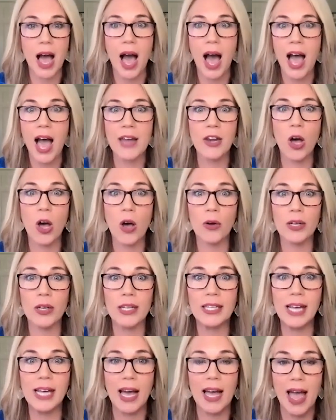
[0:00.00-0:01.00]
I not
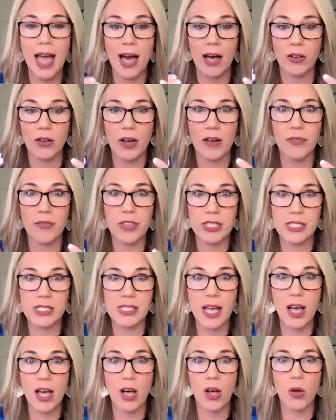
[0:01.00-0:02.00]
only got out of the
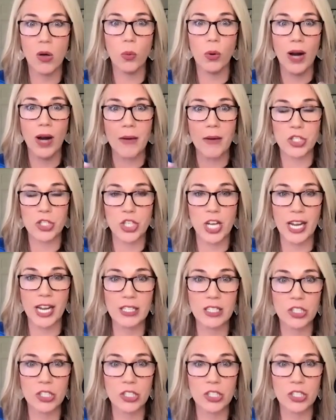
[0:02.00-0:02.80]
cell where I was chained